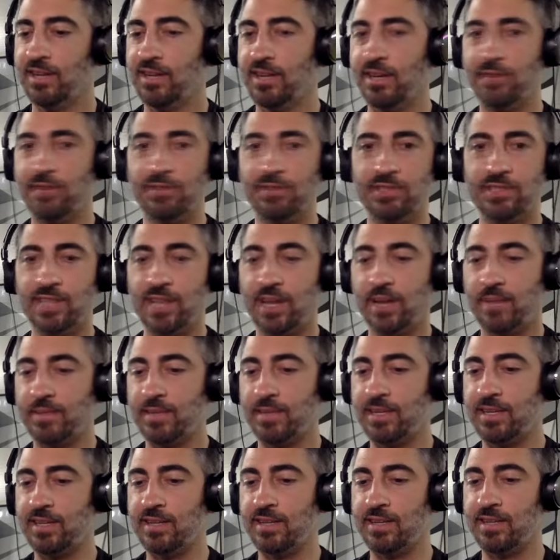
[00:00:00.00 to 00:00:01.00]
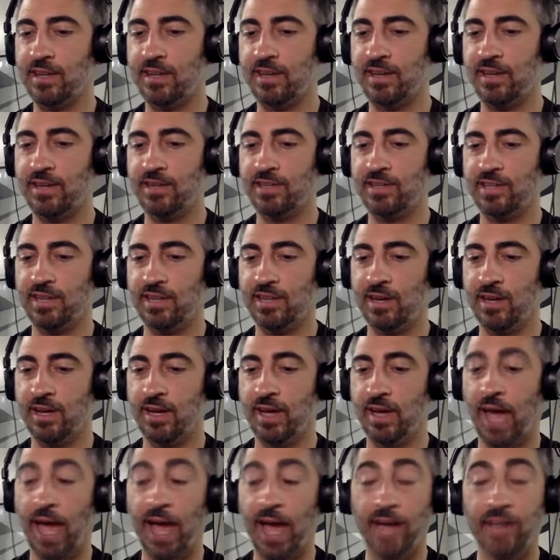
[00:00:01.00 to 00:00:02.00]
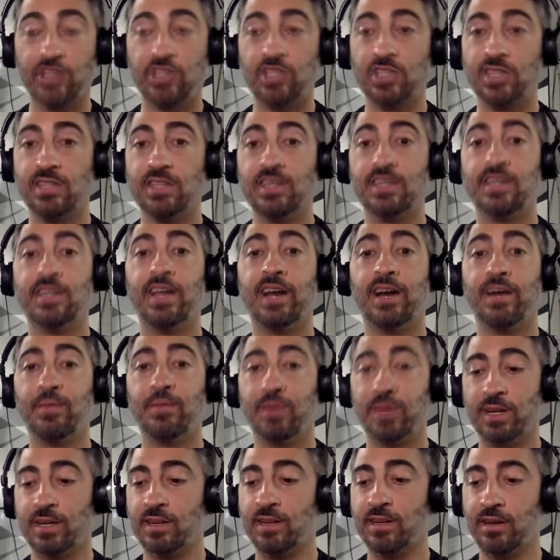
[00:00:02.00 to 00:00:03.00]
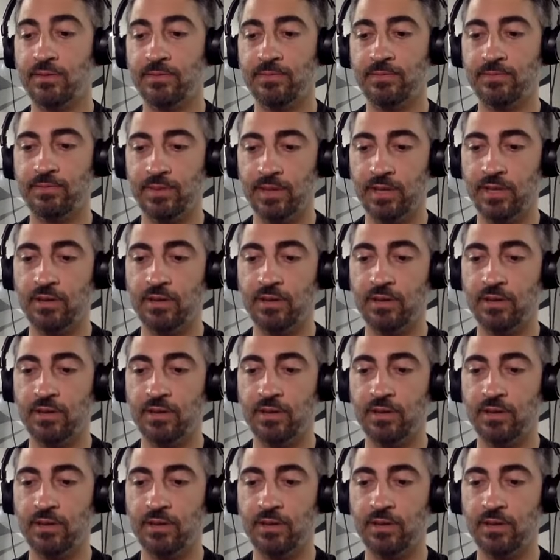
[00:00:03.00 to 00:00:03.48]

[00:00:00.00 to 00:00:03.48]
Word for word: Never stopped eating lunch. Actually did not bring enough,